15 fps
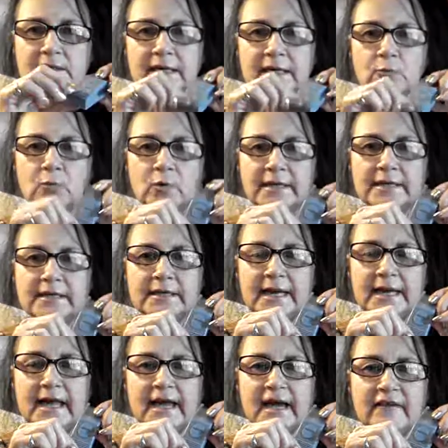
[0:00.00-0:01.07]
at one and a
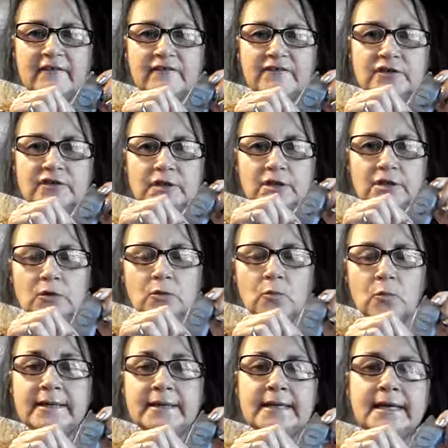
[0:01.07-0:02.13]
half.
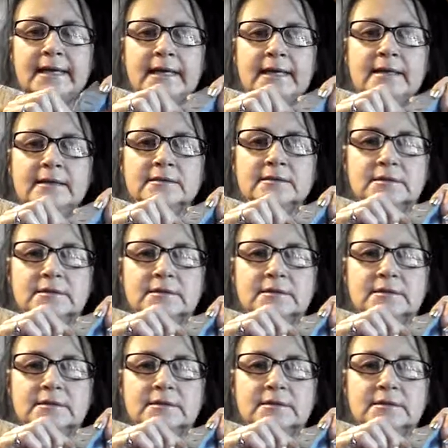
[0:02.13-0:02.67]
One day